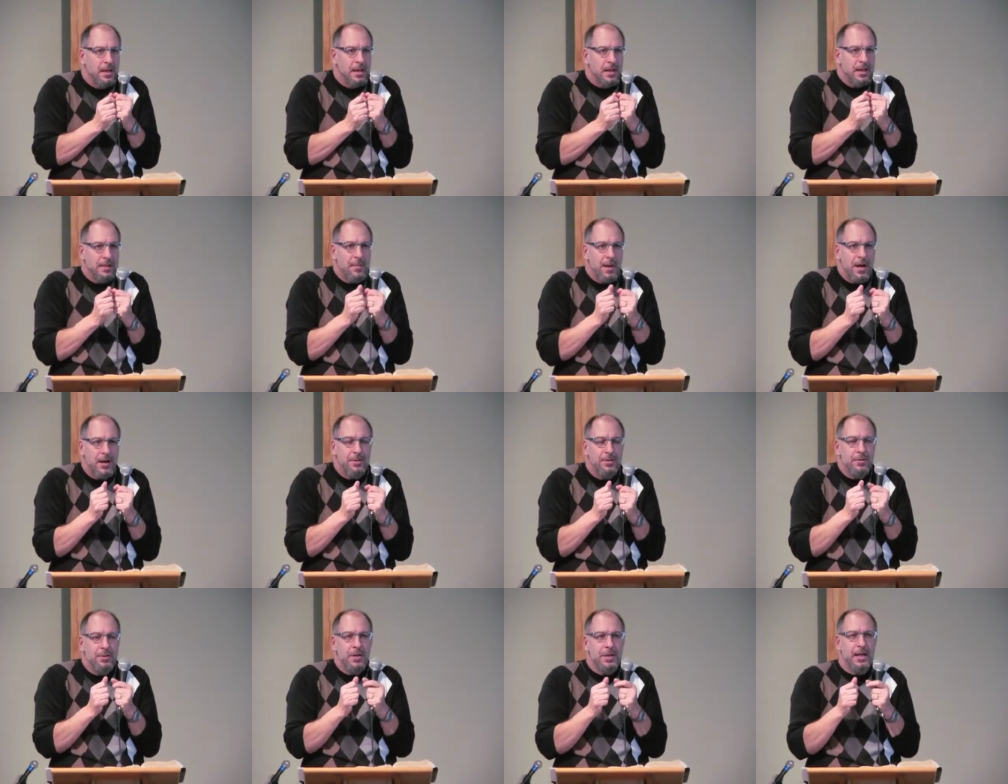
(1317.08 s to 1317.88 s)
Come
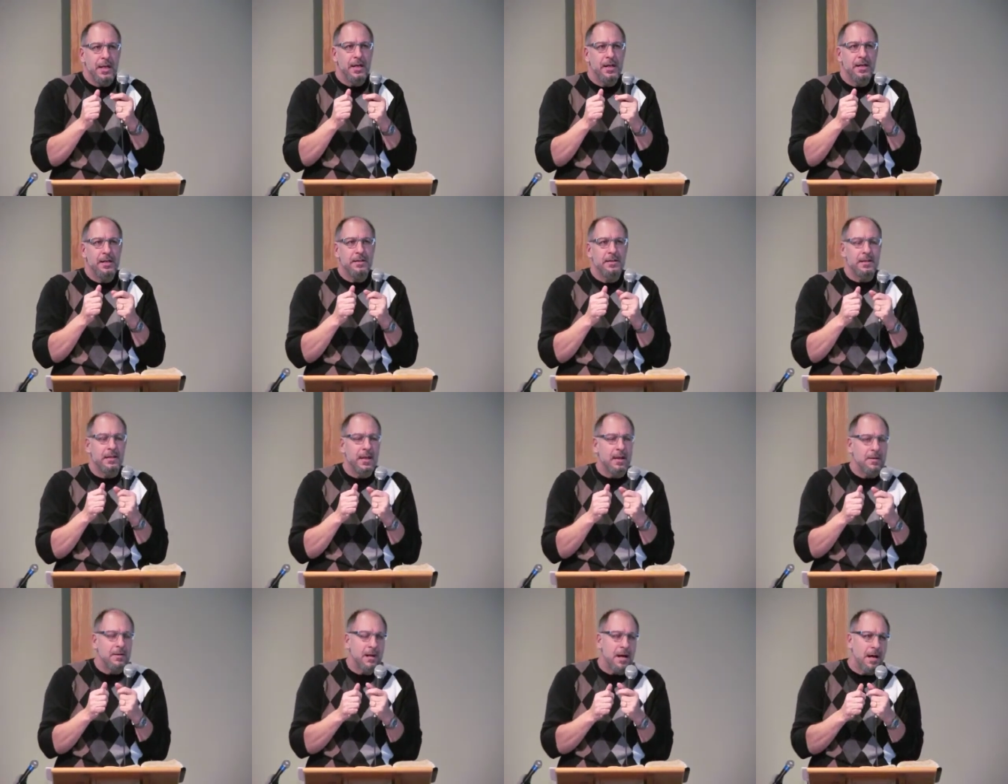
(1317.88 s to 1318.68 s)
on, you can get
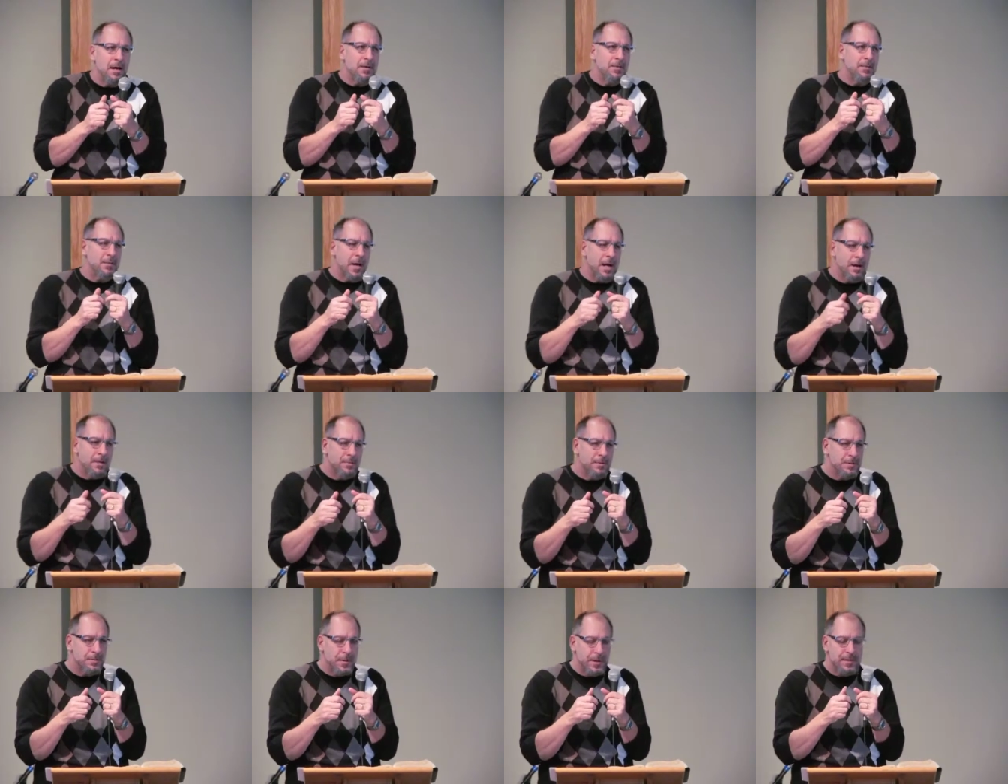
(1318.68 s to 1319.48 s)
into. I don't, I don't. I
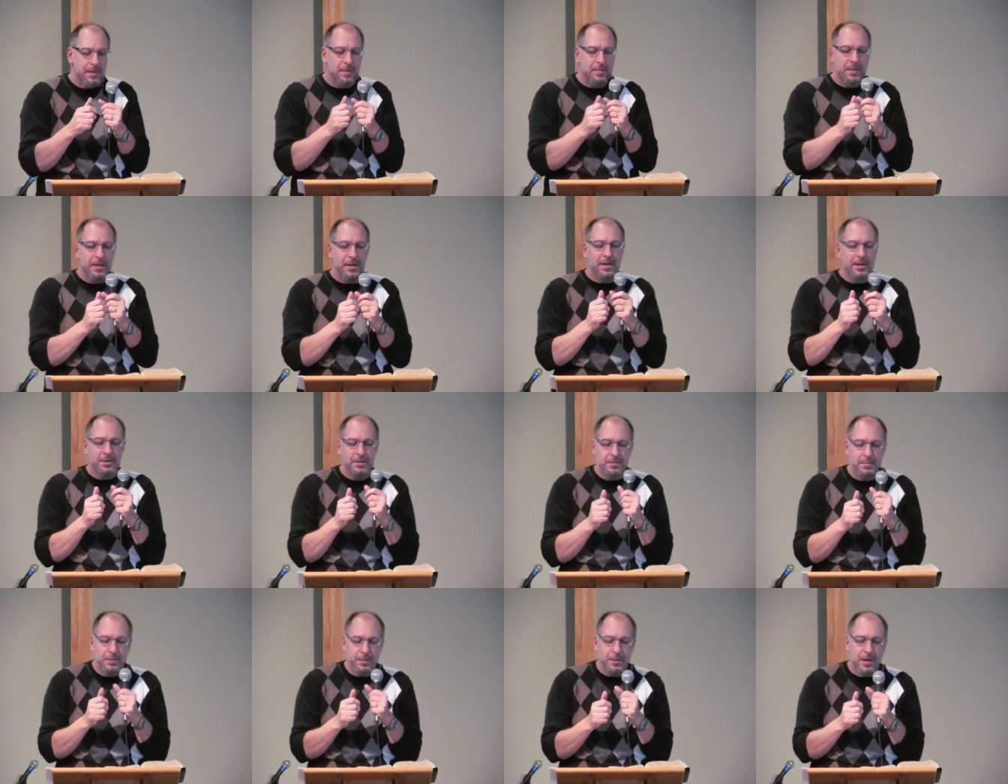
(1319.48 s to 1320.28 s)
don't expect anybody here's
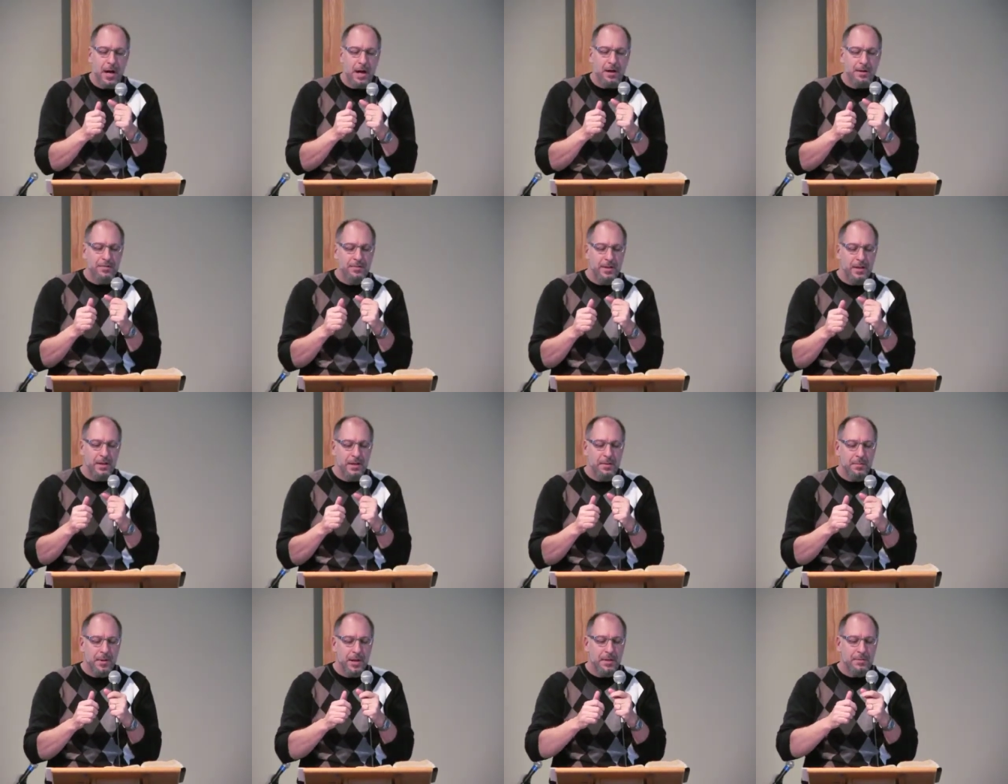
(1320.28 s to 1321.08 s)
in pornography
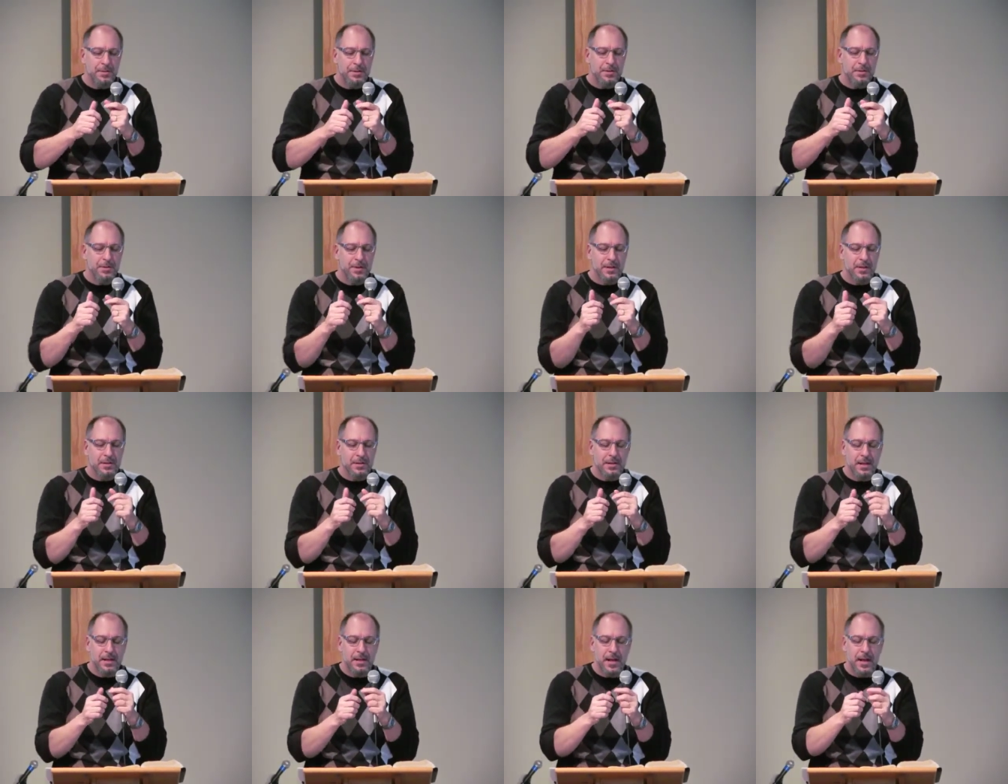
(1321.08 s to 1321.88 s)
here, but I just wanted to
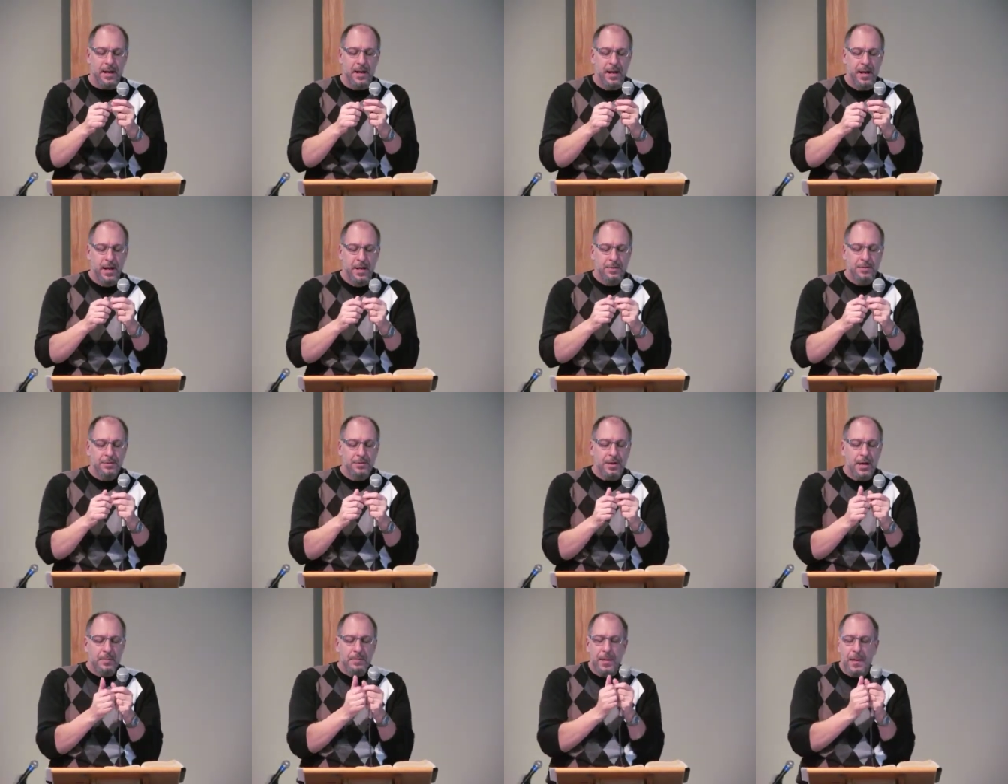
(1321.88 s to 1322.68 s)
say that. So
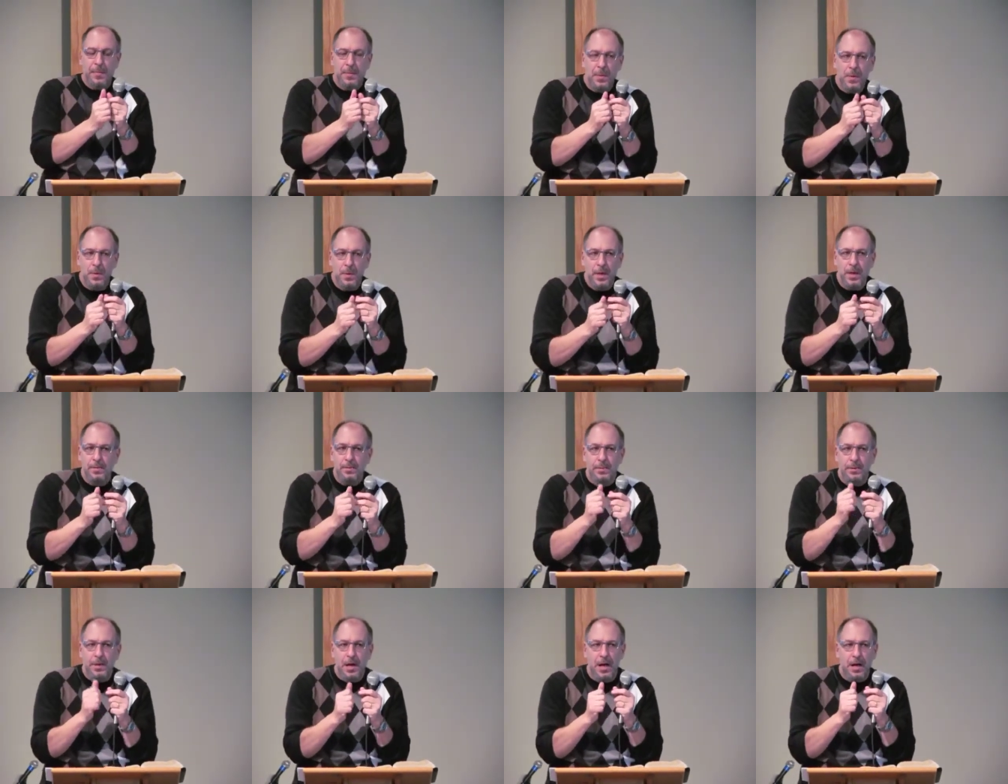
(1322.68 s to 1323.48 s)
you get people in
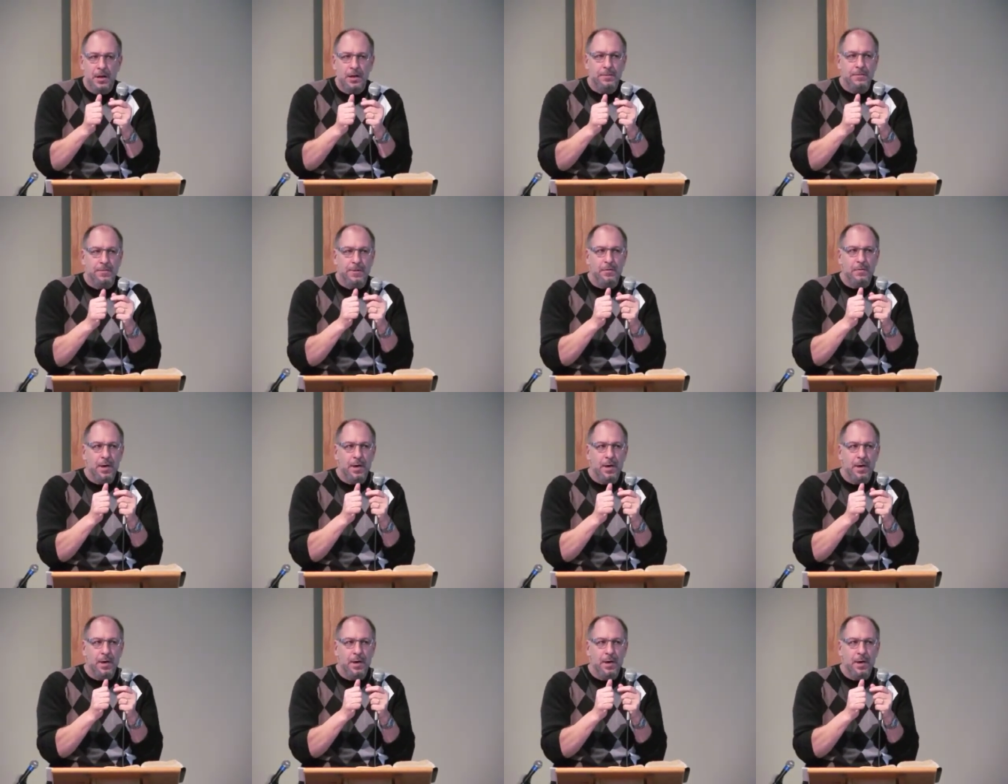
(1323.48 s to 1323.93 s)
pornography,